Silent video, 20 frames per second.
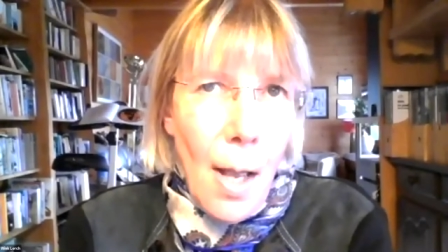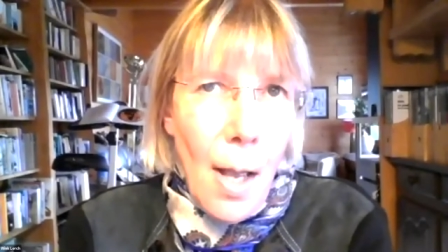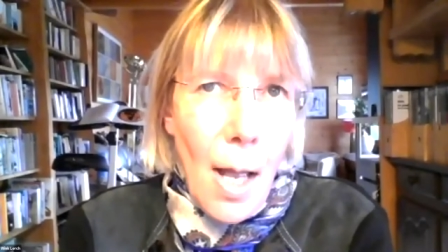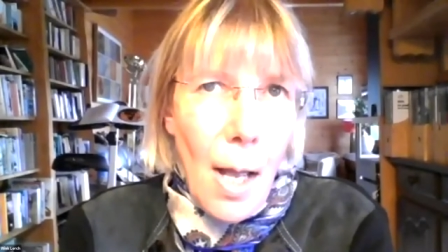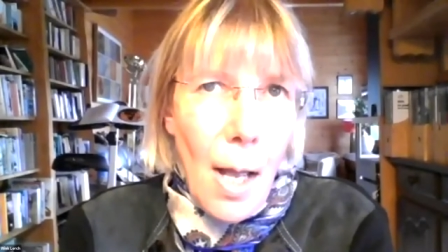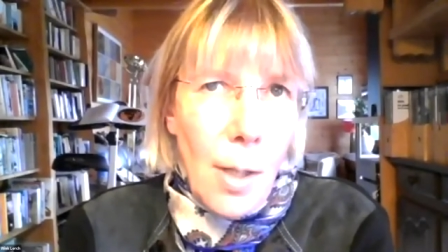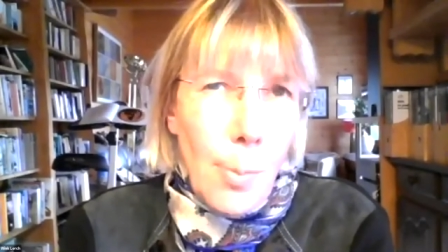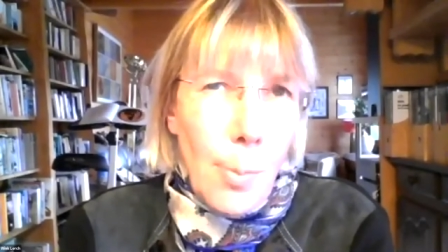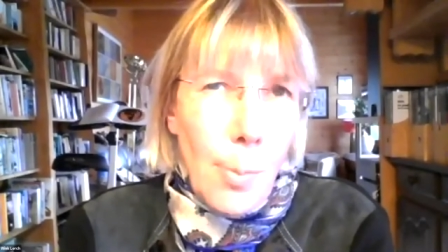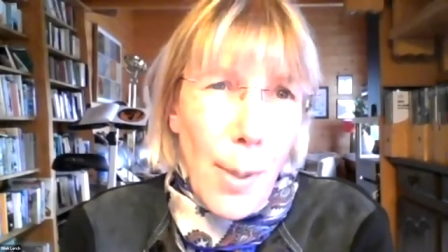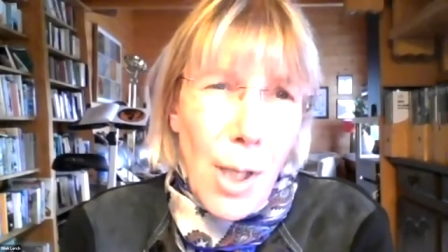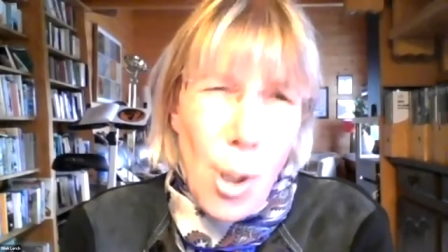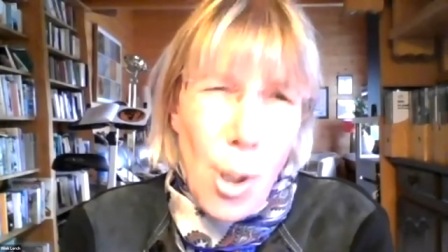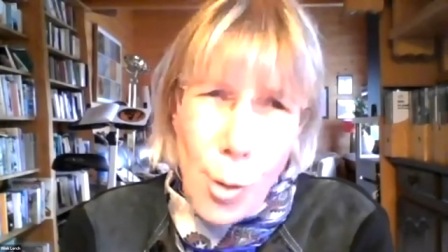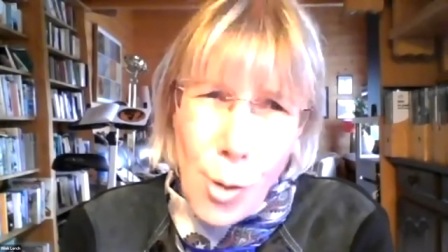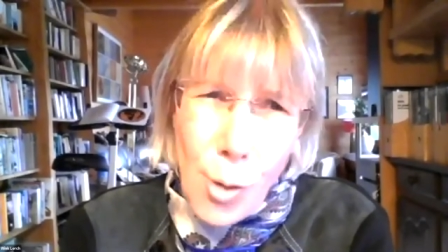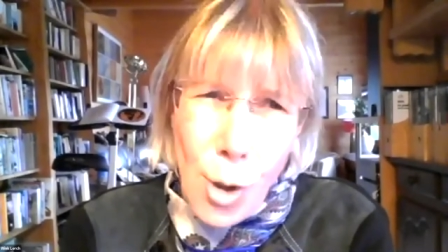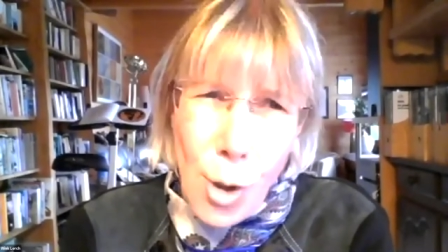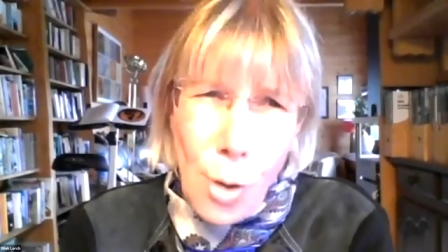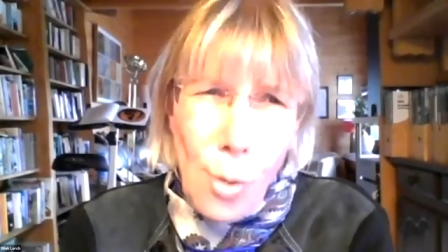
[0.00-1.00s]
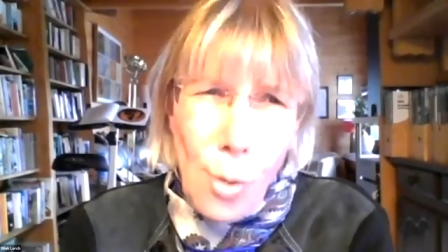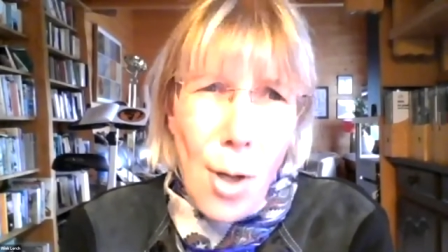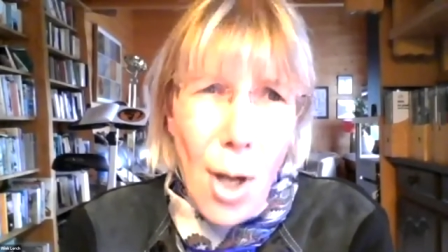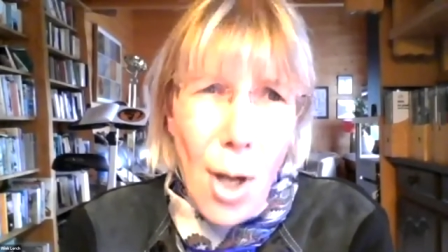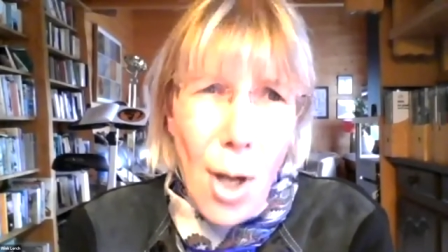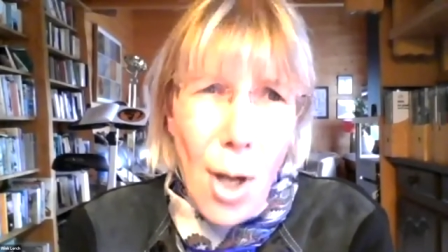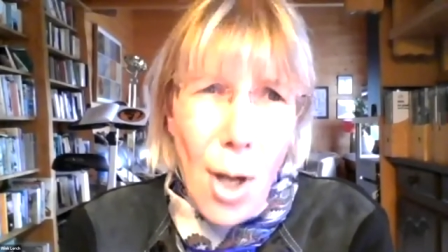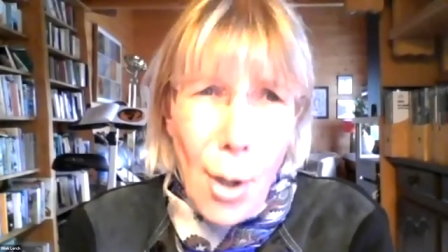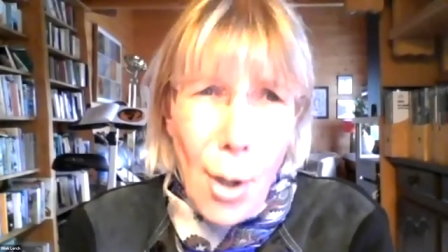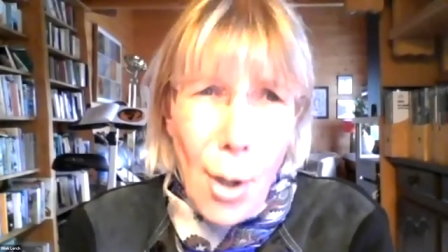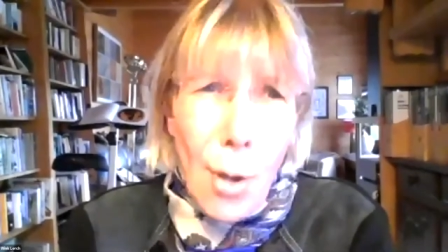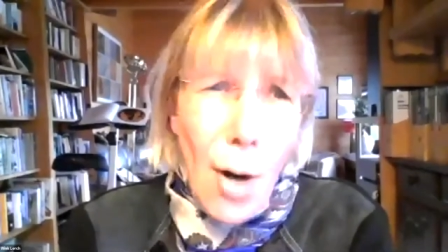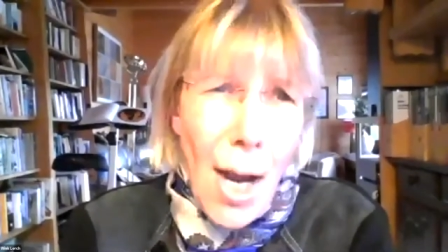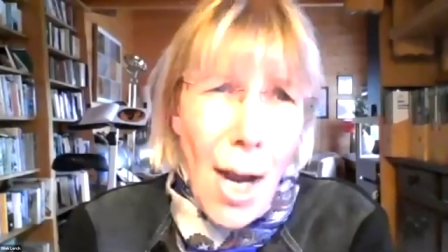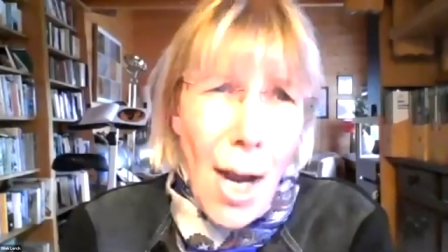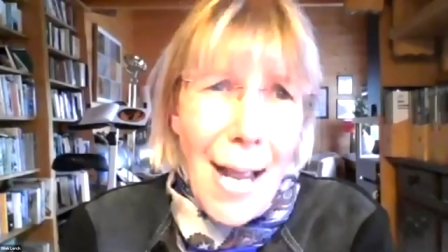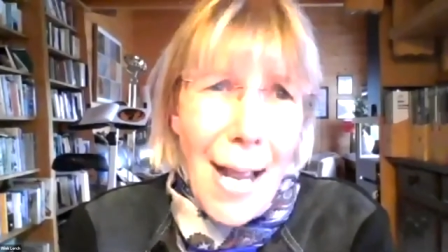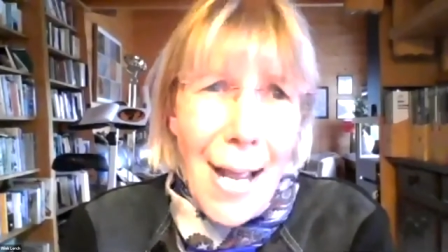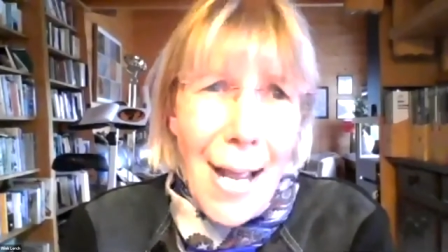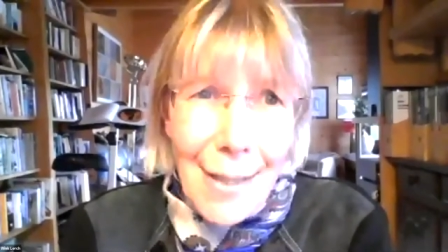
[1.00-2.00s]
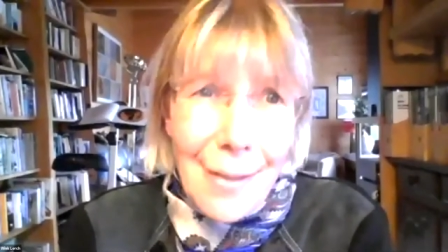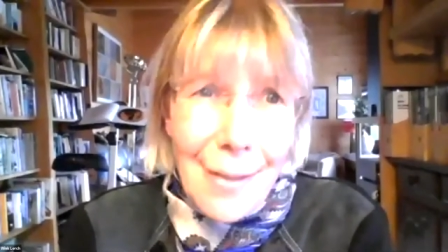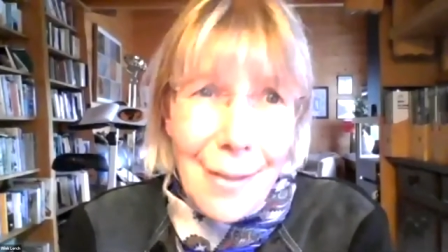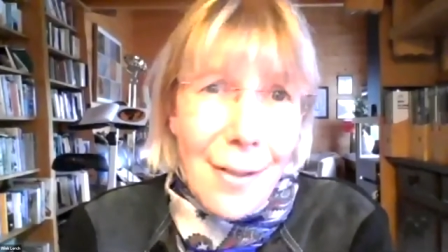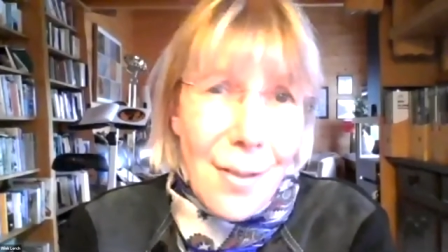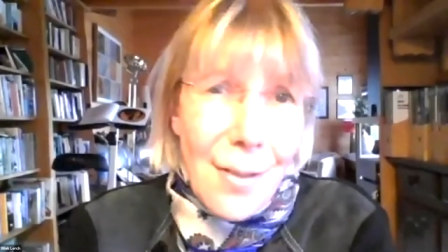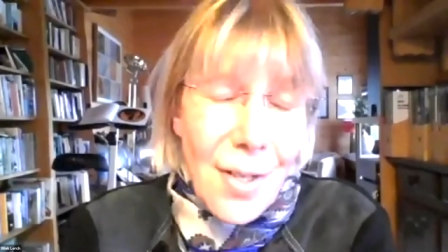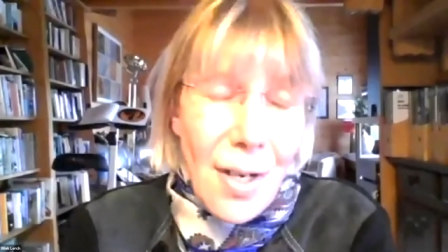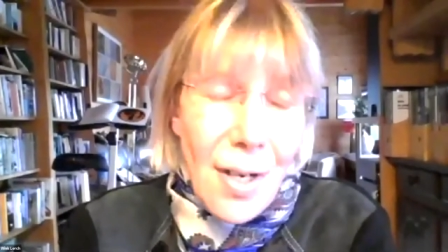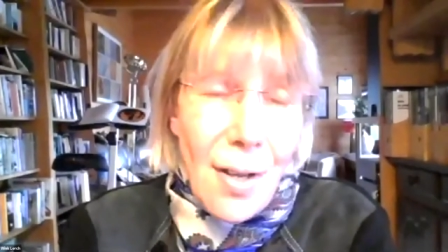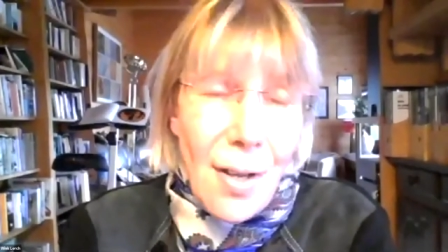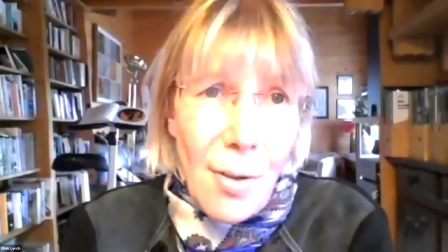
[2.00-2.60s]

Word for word: and but not too low and uh,